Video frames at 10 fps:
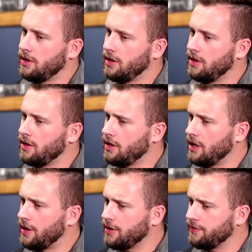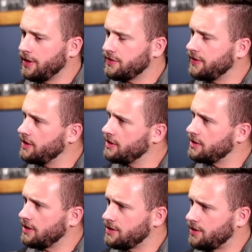And how did Vegas Fitness
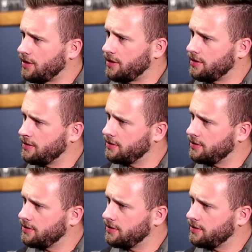get started?